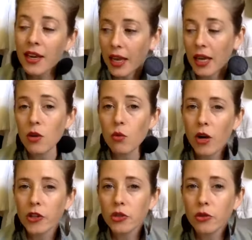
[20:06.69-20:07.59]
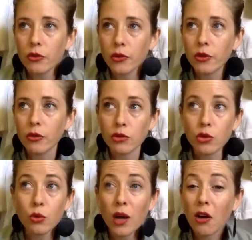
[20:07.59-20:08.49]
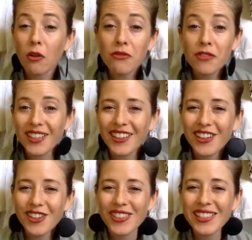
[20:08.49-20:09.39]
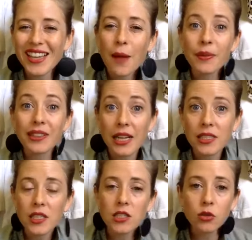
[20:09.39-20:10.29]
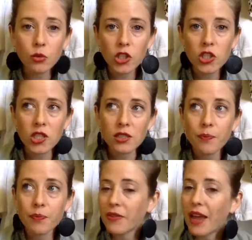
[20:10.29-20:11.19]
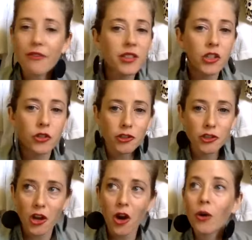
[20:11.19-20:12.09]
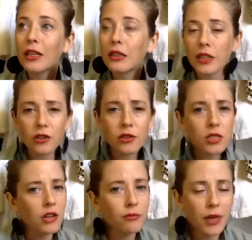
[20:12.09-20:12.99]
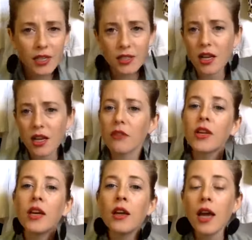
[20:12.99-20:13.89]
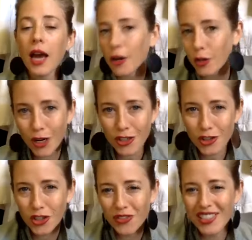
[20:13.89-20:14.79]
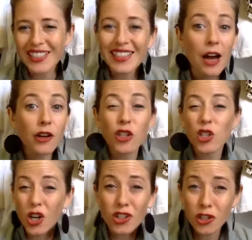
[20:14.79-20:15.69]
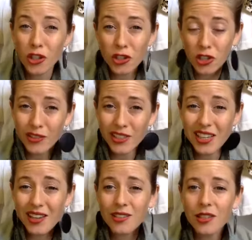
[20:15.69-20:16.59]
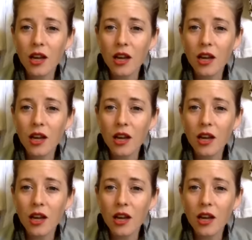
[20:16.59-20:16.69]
And it walks you through 12 videos, lessons, and worksheets of everything you need to know: legal stuff, money stuff, how to price your services, how to structure your services,